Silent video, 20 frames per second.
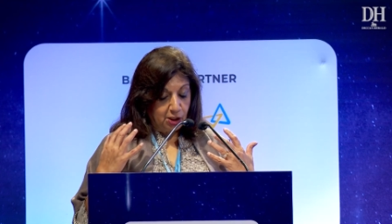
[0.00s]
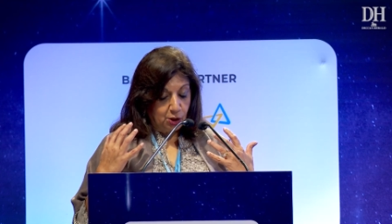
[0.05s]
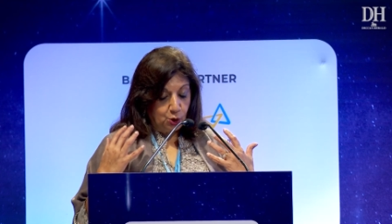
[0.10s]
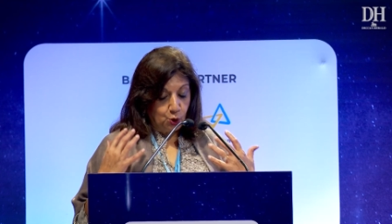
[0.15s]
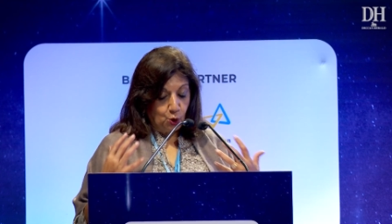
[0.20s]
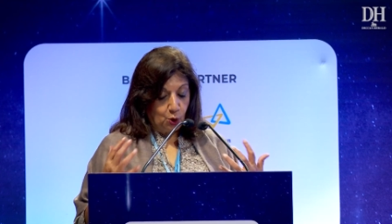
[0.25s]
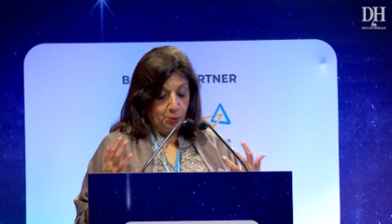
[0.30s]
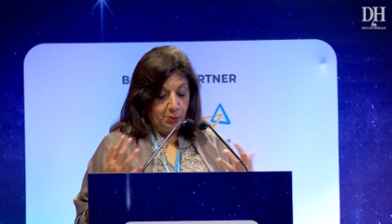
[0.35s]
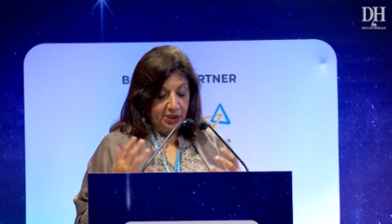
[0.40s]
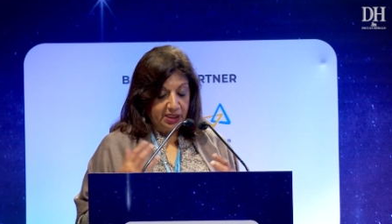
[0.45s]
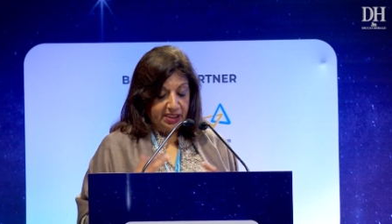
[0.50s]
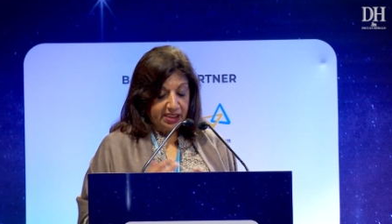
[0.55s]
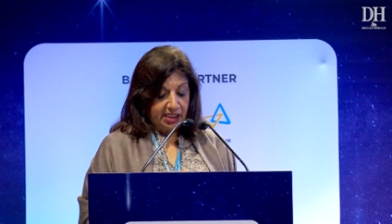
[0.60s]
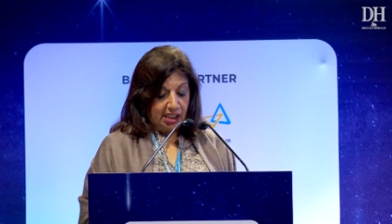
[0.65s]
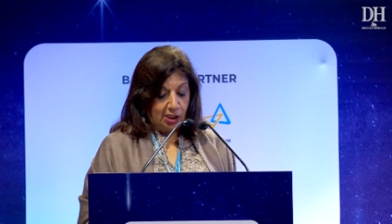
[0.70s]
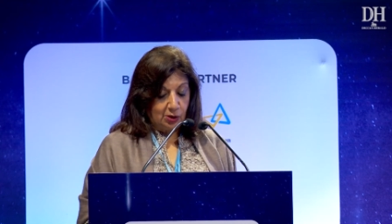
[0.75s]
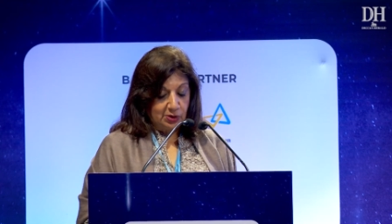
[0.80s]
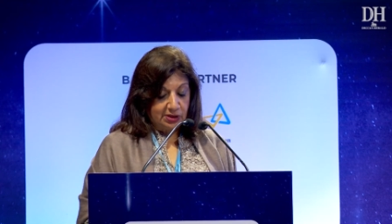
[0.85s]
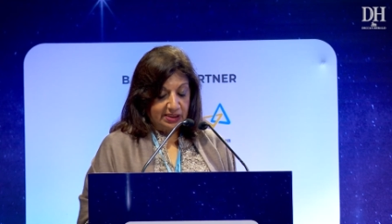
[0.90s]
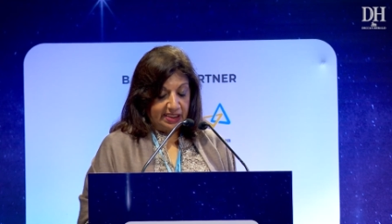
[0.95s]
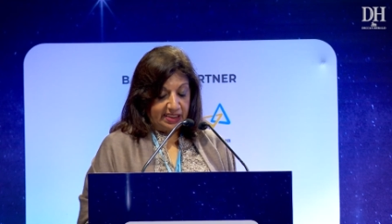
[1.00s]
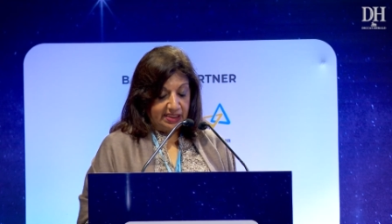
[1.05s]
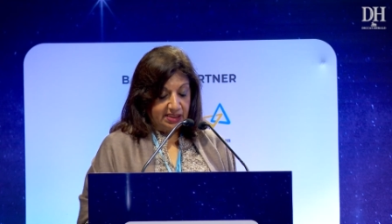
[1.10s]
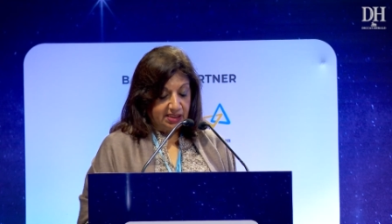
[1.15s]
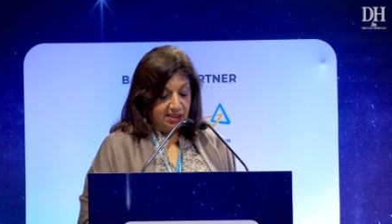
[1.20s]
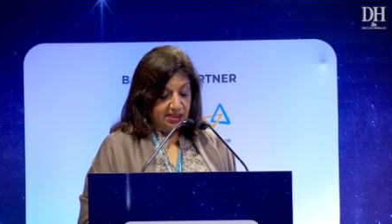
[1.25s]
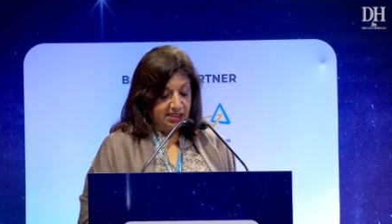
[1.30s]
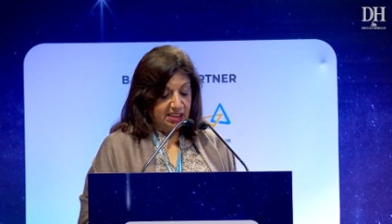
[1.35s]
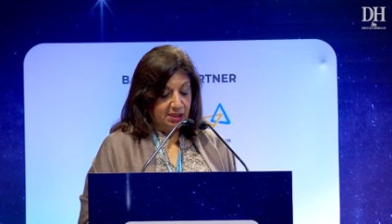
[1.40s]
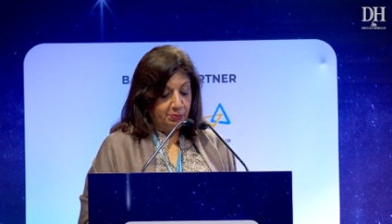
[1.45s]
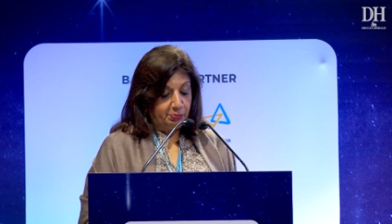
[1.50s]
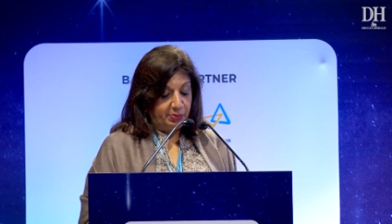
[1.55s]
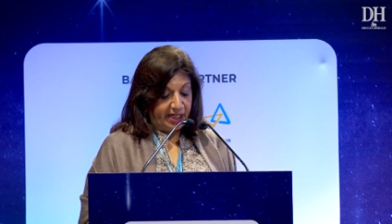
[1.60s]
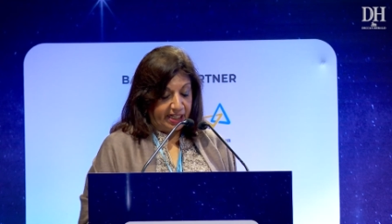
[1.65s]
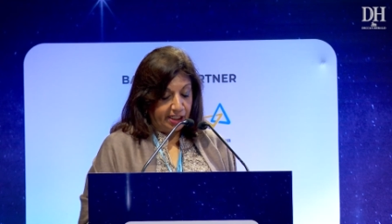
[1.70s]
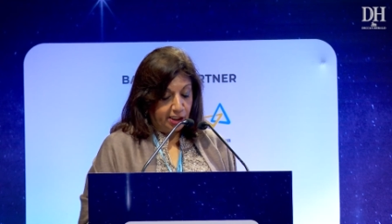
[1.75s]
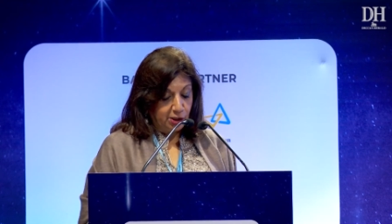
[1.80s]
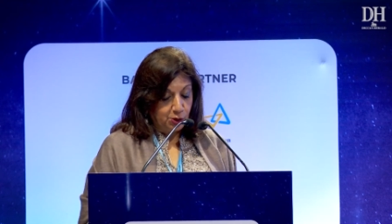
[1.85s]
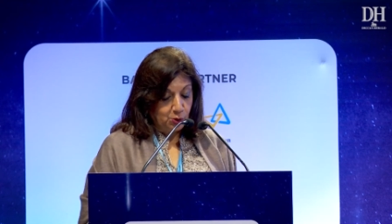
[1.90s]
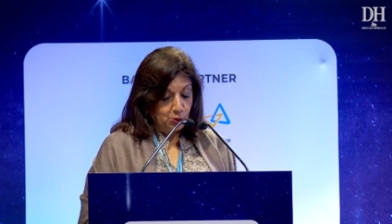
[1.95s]
global in-house centers in
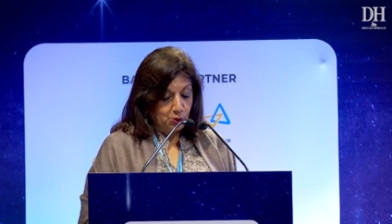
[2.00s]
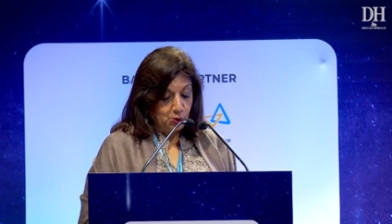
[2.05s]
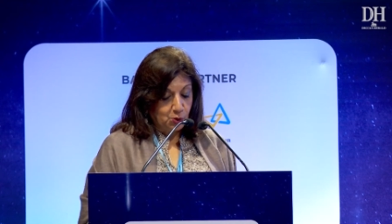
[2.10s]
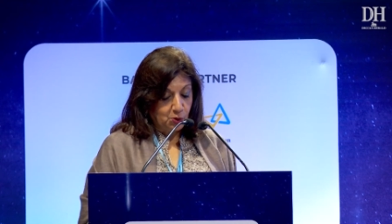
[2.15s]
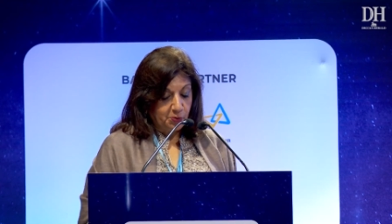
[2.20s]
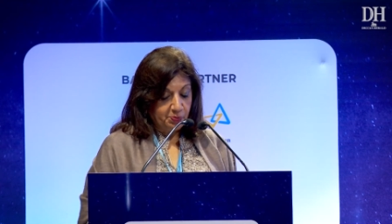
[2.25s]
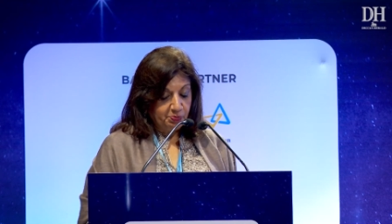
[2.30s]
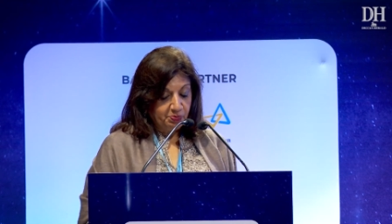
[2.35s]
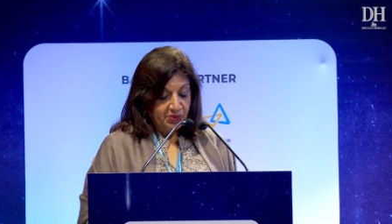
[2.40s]
Bengaluru